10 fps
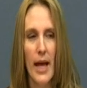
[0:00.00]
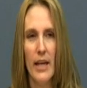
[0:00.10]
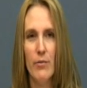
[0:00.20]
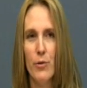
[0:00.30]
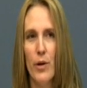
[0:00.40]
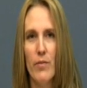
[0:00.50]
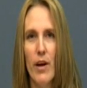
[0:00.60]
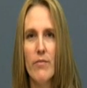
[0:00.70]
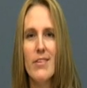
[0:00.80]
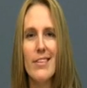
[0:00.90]
And if you
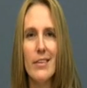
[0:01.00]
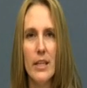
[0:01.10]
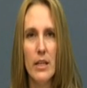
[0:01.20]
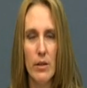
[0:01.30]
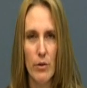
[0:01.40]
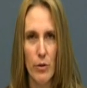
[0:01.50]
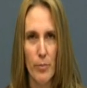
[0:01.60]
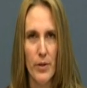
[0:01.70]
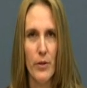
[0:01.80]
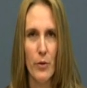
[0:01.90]
ever have to lead a
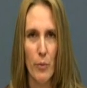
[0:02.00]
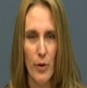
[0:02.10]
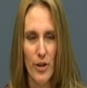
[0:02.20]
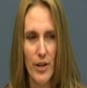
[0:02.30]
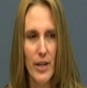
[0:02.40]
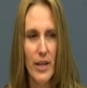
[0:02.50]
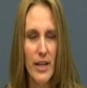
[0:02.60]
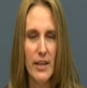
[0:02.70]
group in their work,